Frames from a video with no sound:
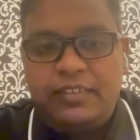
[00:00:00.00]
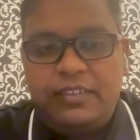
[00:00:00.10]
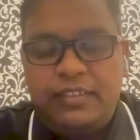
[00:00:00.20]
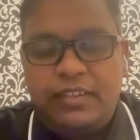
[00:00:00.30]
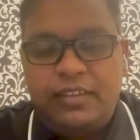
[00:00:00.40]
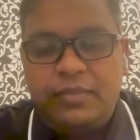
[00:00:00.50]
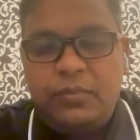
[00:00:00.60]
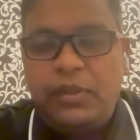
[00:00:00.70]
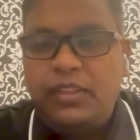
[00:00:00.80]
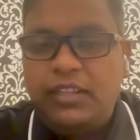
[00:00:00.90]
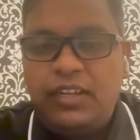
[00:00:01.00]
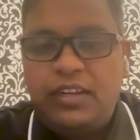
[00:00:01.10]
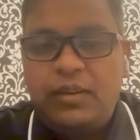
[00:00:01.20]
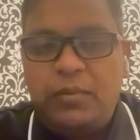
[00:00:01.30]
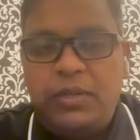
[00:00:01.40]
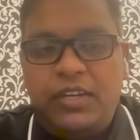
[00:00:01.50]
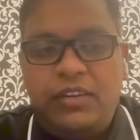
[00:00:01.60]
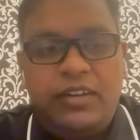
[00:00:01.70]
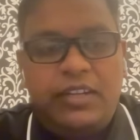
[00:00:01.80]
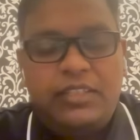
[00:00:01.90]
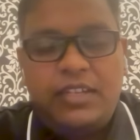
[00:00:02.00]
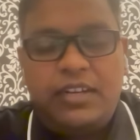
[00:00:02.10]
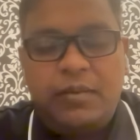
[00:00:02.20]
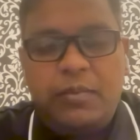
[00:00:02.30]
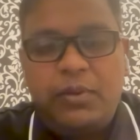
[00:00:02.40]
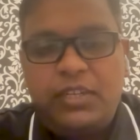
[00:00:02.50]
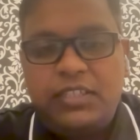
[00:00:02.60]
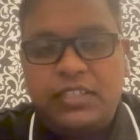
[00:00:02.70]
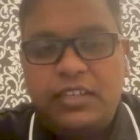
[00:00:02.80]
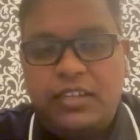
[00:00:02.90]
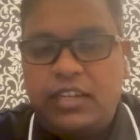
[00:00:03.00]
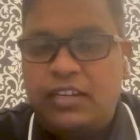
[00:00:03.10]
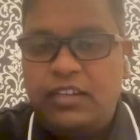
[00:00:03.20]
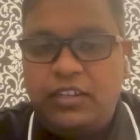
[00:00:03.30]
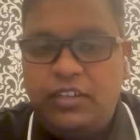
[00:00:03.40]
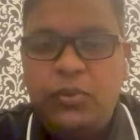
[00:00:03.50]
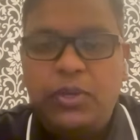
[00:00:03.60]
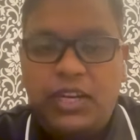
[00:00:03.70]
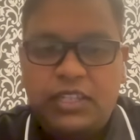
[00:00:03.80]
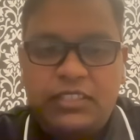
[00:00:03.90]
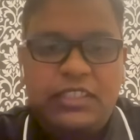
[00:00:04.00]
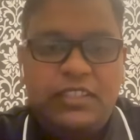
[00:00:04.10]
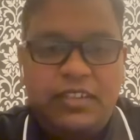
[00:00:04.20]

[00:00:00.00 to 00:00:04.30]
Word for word: Yeah, one thing our community are excited about is our new collection.